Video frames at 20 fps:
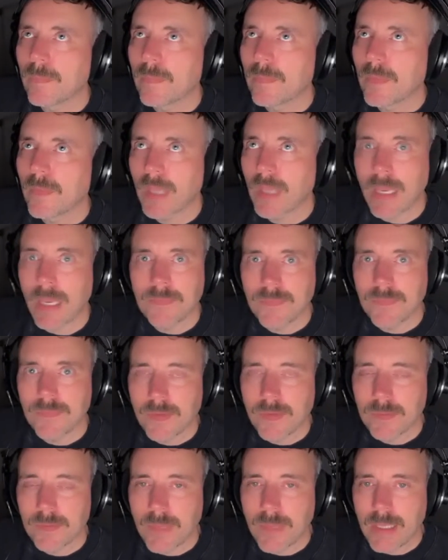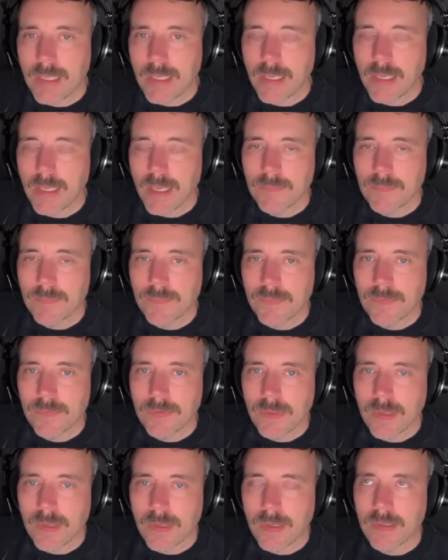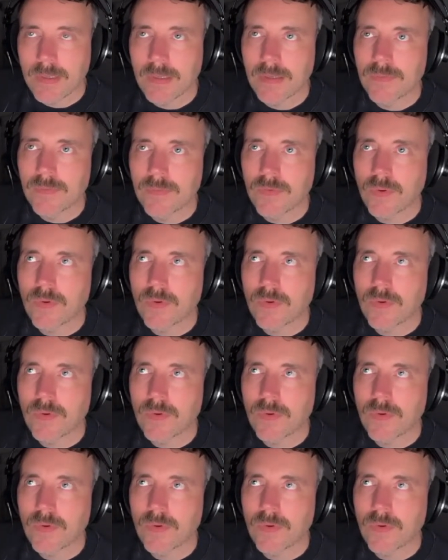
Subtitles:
games and making games, and sort